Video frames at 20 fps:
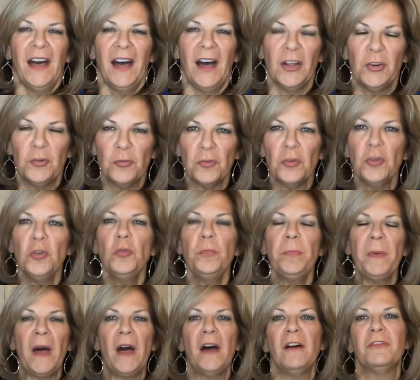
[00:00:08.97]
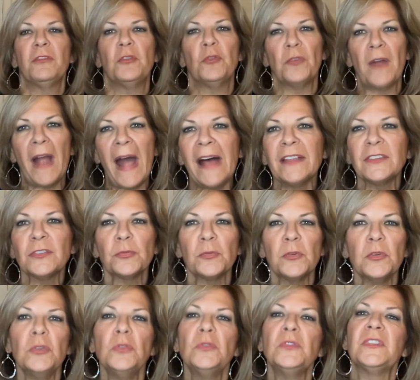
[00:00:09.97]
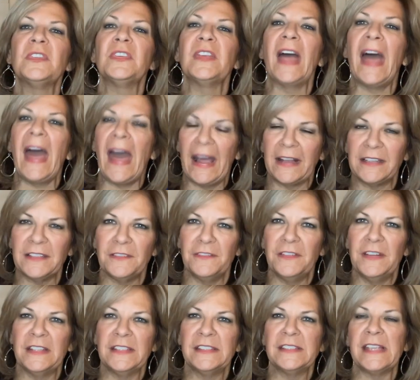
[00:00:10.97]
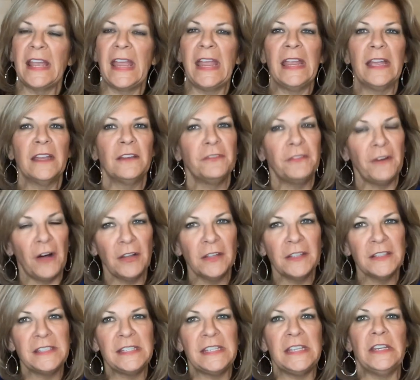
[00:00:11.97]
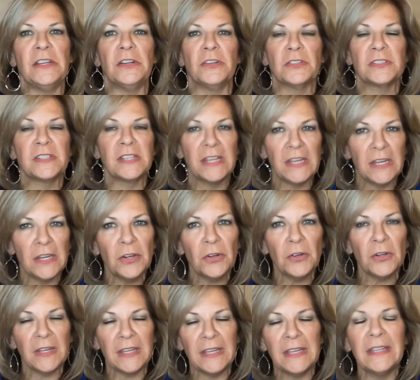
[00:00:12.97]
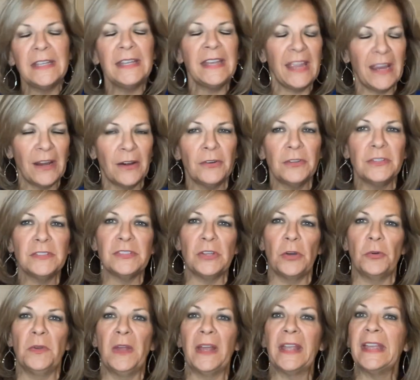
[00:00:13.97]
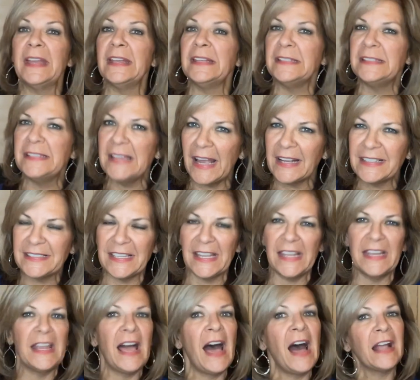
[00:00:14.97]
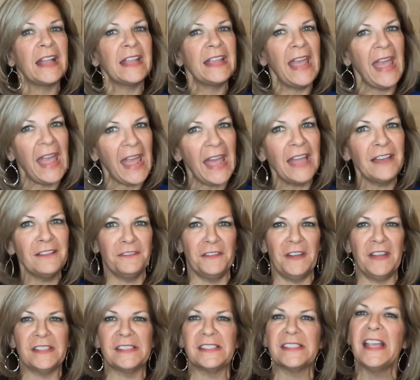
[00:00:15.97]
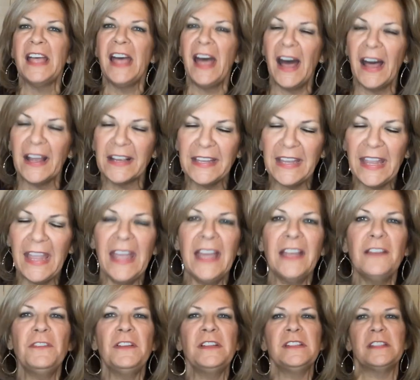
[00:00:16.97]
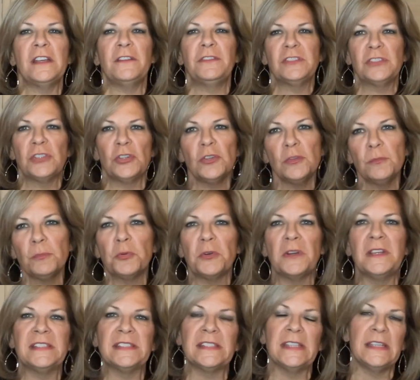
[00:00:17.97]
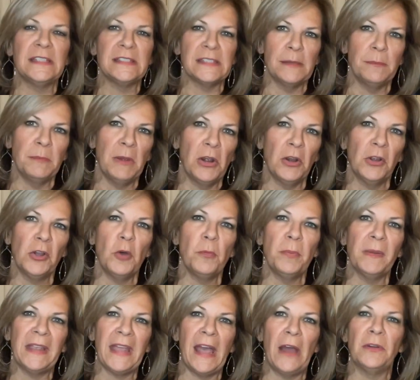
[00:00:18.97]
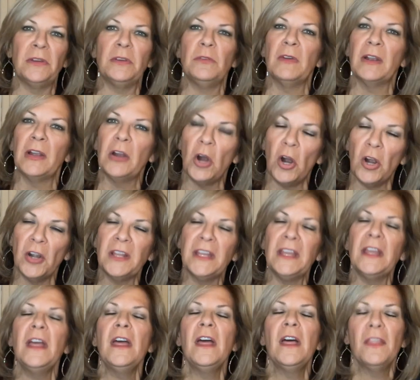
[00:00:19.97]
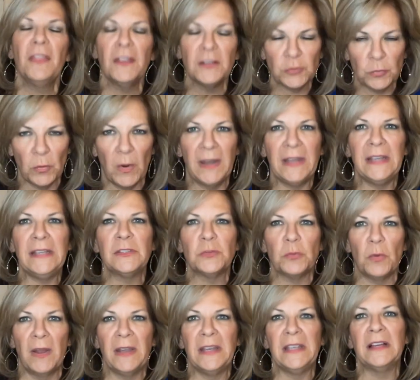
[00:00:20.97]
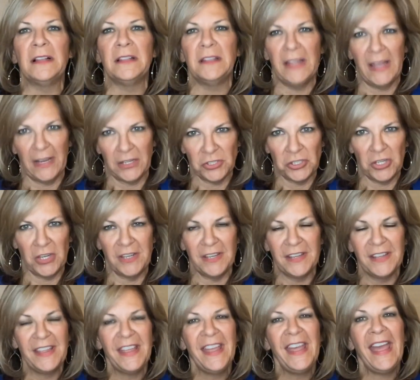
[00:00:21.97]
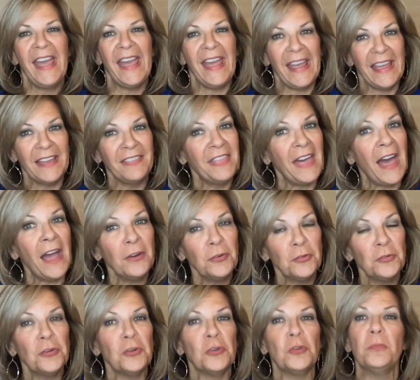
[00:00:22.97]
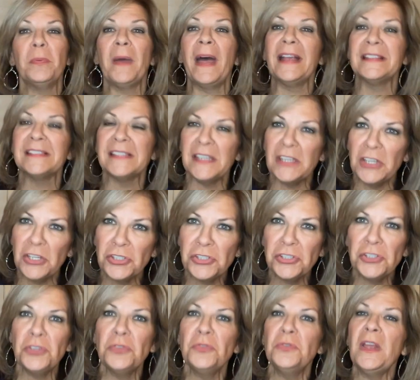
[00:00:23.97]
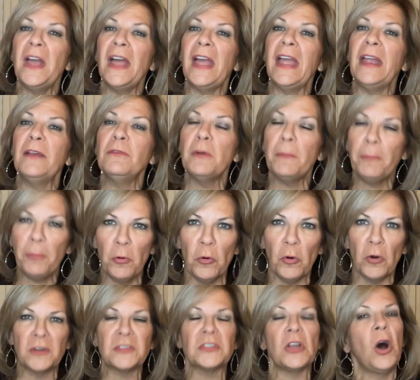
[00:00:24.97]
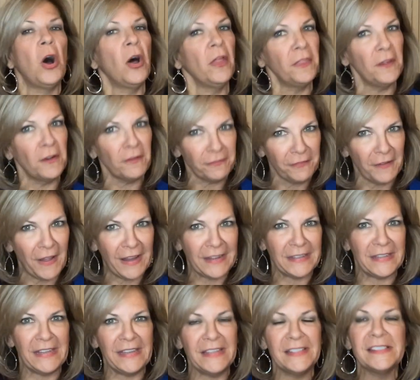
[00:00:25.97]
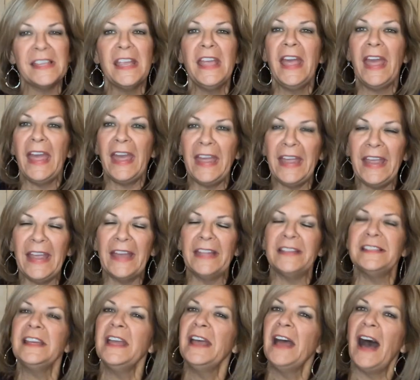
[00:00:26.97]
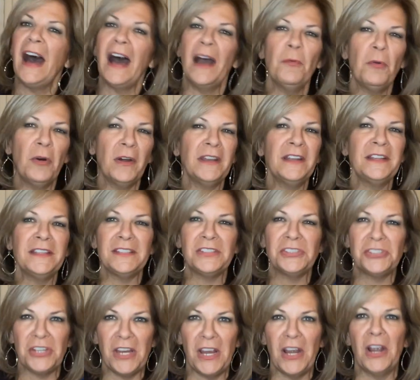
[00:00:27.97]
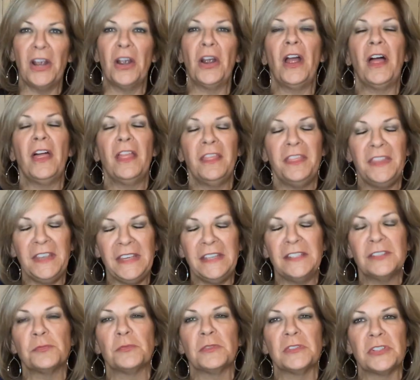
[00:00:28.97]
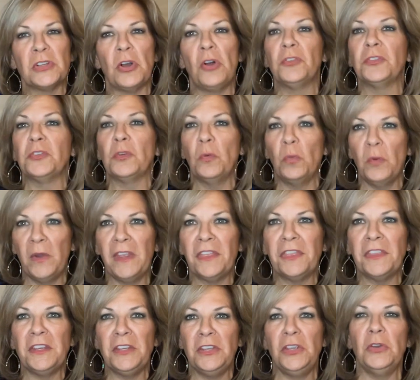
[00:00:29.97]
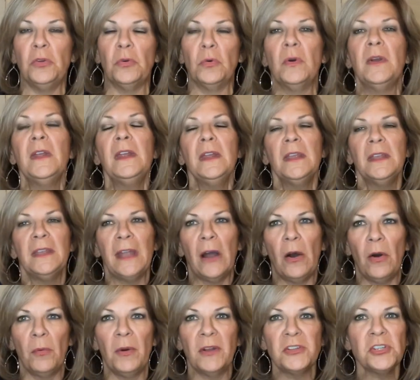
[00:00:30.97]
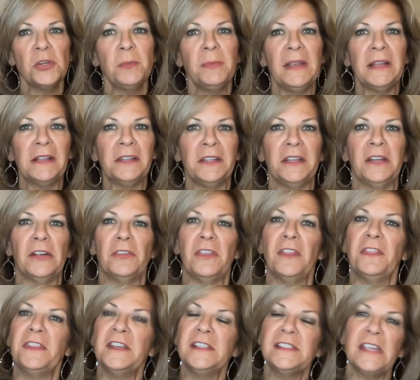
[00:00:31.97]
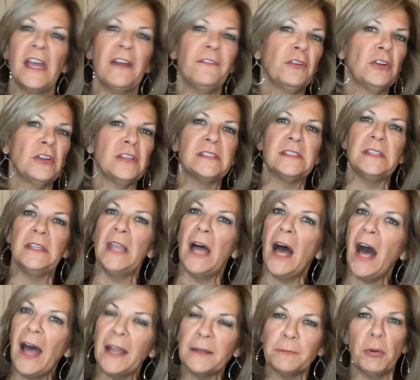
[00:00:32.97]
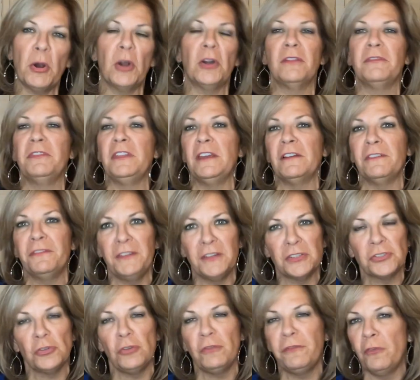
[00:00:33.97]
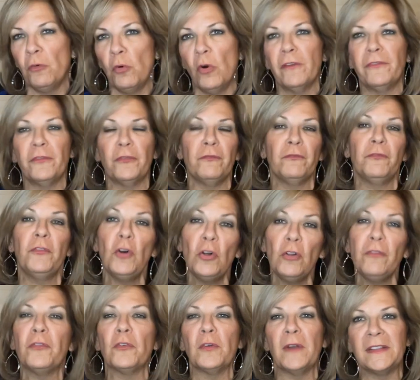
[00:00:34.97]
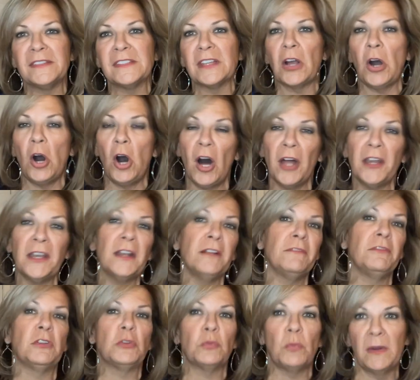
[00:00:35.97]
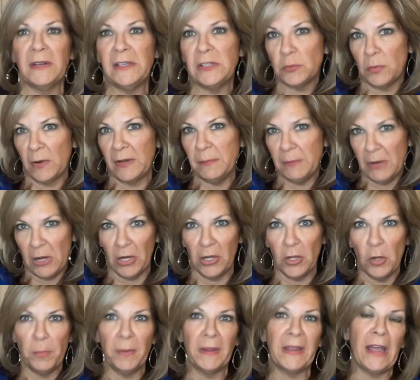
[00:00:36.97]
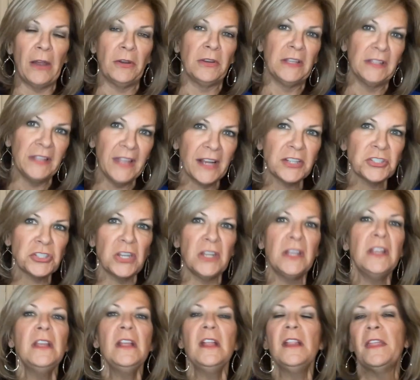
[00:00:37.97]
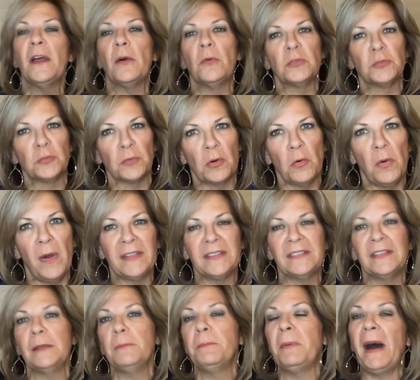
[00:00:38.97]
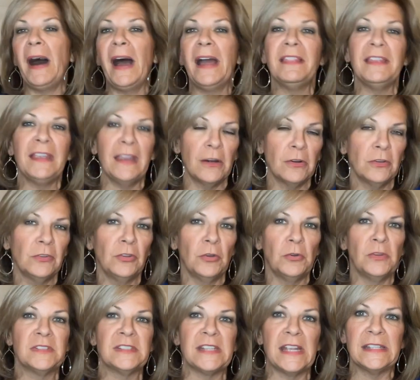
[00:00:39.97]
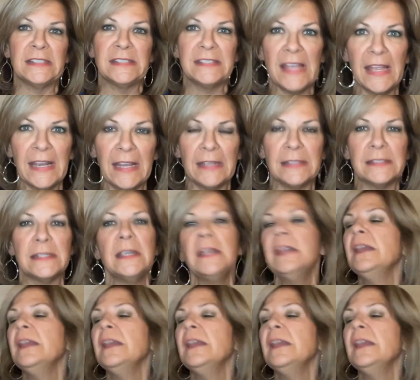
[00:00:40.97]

A group of grassroots activists and volunteers here in Arizona conducted a canvass, a canvass of certain precincts in Maricopa County regarding the 2020 election. And that group has issued a report on their findings and I wanted to share these results with you. Now, I want you to be clear that this effort is not part of the official full forensic audit of the 2020 Maricopa County election that was requested by the Arizona State Senate.